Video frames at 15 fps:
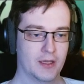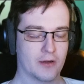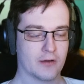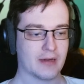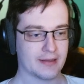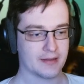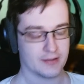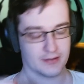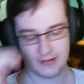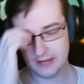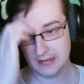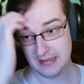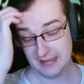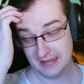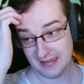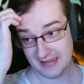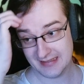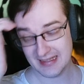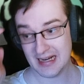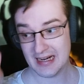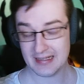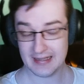Alright, let's
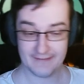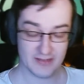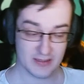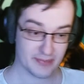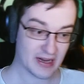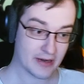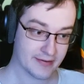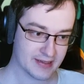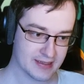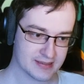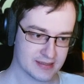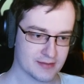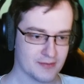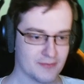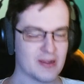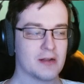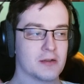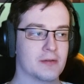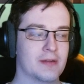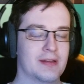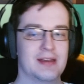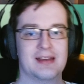start with the priorities.
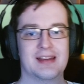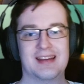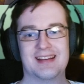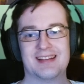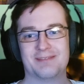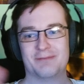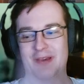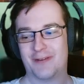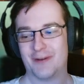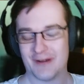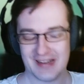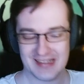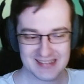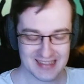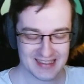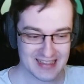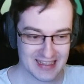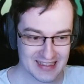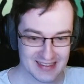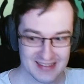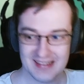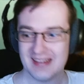Wow, before I start
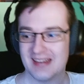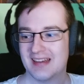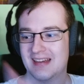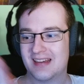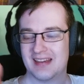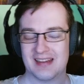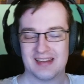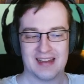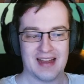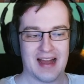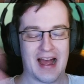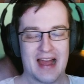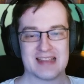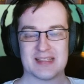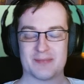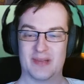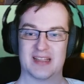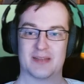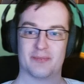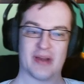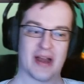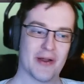that, I
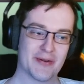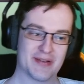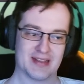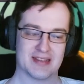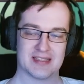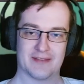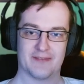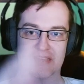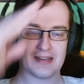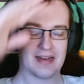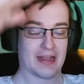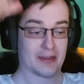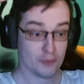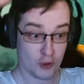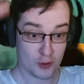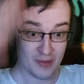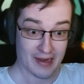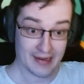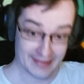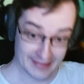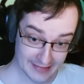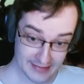split priorities with like
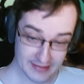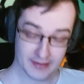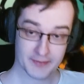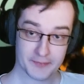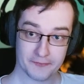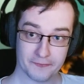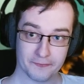normal healing